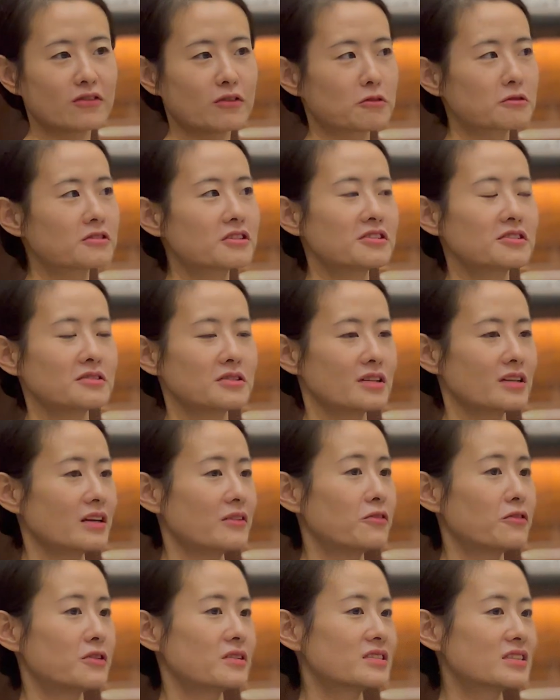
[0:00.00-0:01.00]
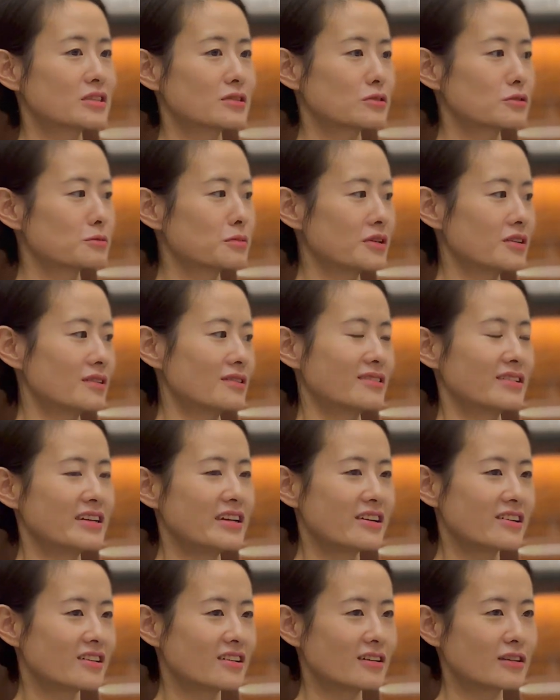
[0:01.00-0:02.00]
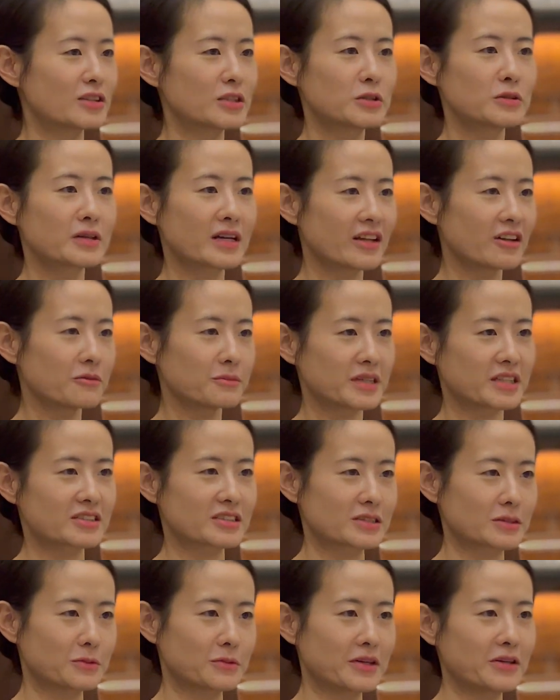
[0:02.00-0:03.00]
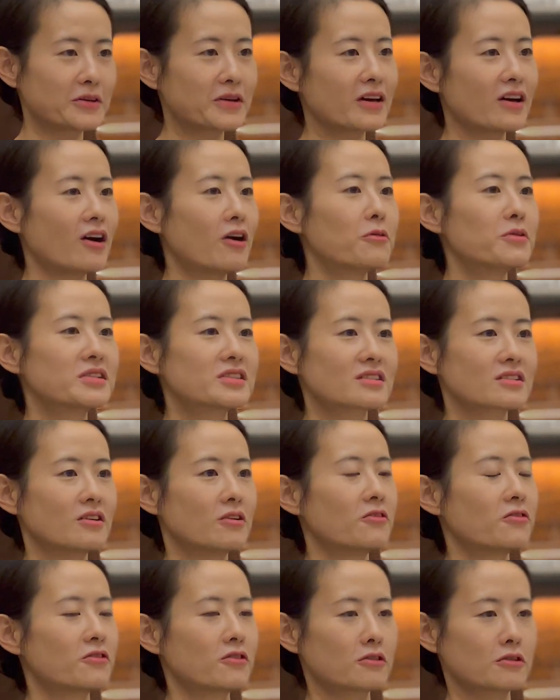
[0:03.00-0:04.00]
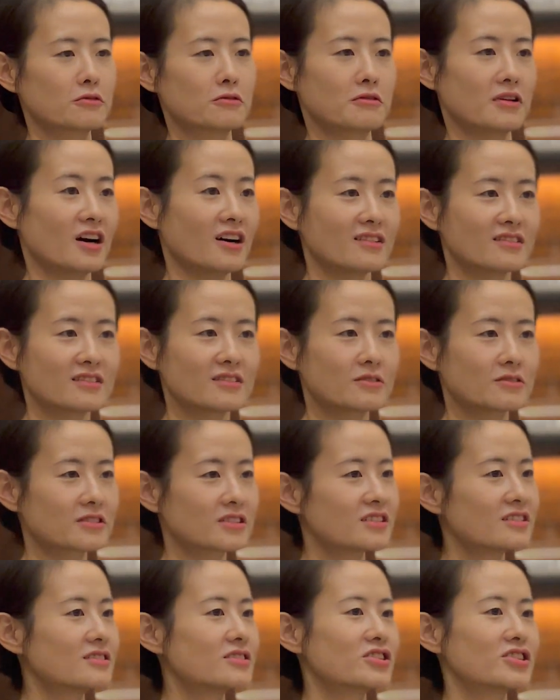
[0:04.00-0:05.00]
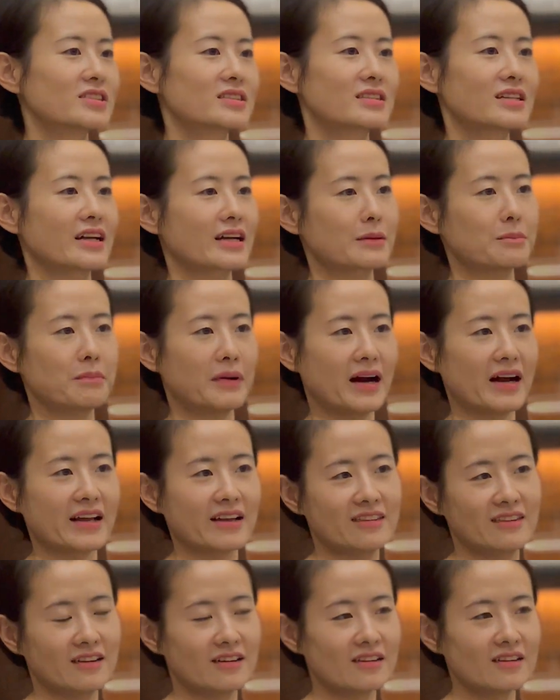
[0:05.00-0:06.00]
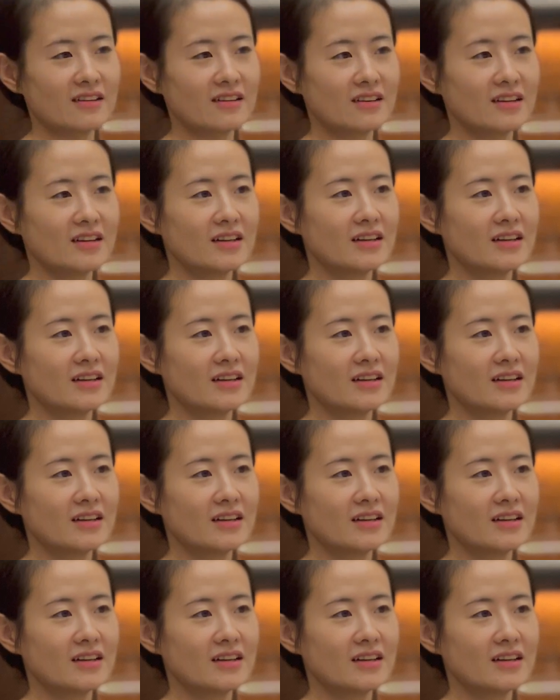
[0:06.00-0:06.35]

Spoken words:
Or if it's super near 2 kilometers away, you can always go for a run or just like bike there.